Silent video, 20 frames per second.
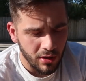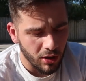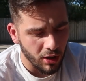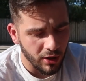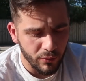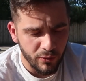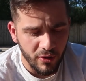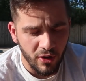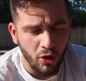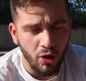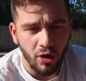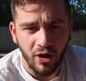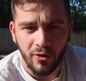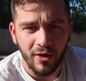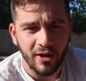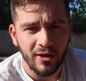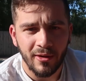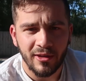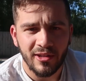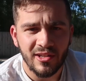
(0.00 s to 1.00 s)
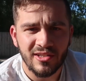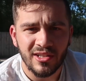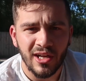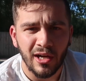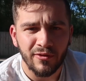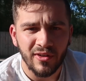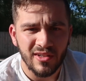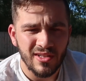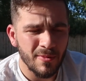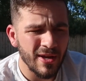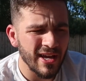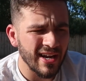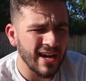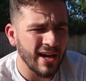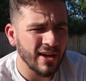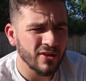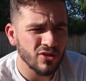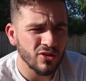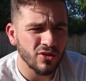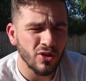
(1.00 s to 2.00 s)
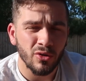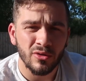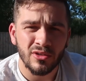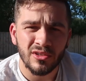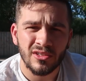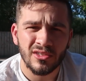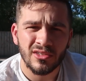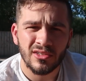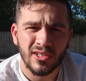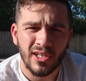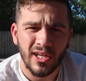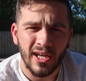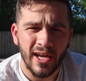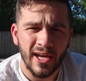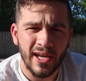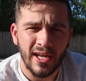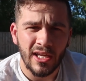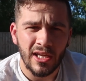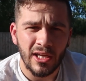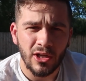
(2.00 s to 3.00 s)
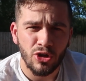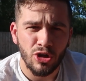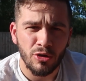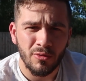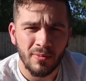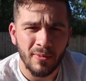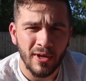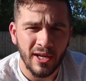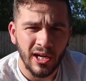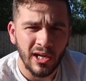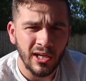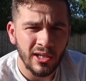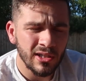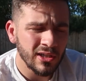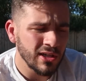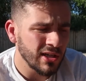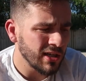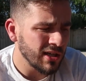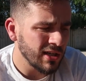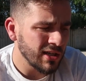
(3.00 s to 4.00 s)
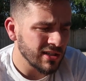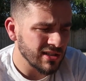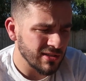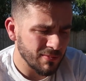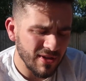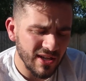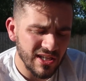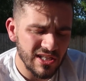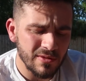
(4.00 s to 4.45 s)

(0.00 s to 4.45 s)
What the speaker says: I'd highly recommend this stuff. It's about $100 a cubic metre. It's a bit